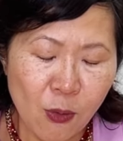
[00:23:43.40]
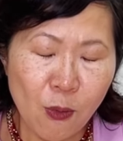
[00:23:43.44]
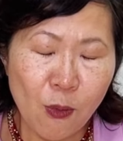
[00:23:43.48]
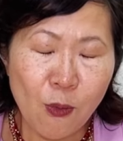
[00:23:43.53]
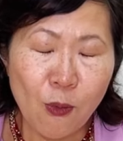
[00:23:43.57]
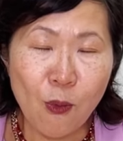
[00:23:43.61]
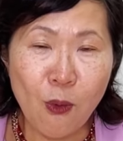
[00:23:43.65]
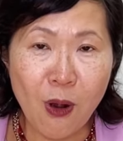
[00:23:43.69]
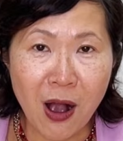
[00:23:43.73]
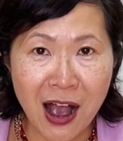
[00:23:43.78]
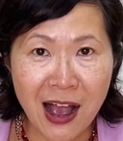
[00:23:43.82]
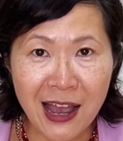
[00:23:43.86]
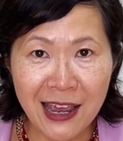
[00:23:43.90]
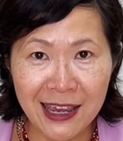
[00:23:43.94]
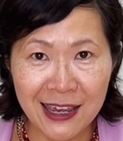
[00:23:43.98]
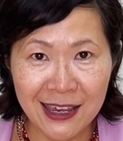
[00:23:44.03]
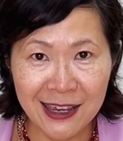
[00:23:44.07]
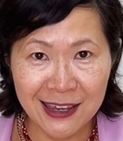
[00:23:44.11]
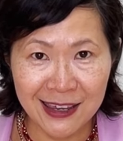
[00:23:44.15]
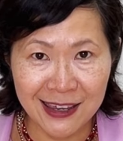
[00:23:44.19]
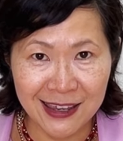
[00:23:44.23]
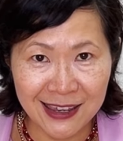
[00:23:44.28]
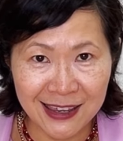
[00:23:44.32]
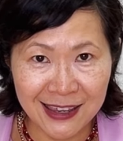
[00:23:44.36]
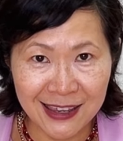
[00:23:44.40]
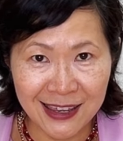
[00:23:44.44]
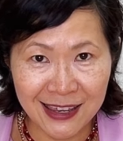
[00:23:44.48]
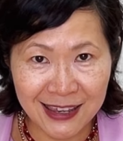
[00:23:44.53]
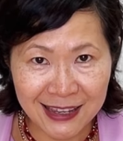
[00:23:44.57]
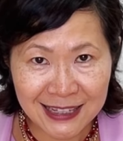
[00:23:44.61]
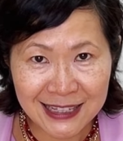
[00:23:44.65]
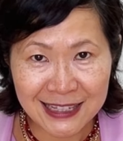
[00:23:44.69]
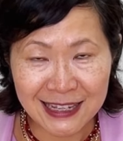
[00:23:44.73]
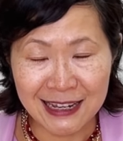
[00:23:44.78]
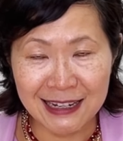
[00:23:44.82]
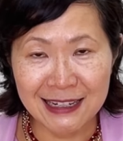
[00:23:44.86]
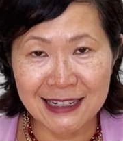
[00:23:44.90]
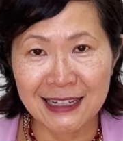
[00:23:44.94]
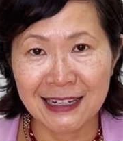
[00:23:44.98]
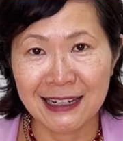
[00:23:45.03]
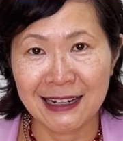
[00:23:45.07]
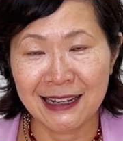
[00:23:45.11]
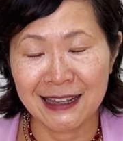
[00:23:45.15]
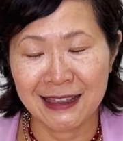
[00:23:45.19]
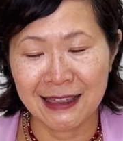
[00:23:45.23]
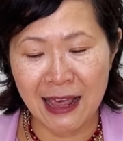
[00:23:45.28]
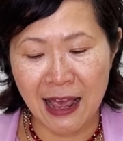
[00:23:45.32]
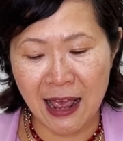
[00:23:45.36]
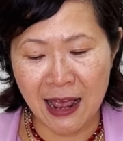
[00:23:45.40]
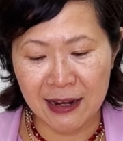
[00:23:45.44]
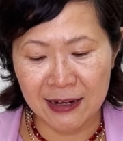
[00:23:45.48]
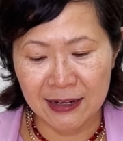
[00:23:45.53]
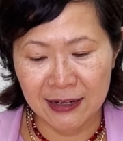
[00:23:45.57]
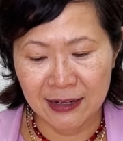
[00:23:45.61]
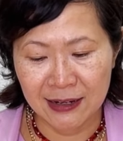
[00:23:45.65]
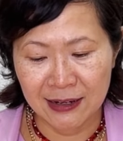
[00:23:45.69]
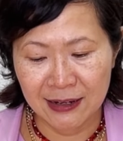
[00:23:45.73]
why is it that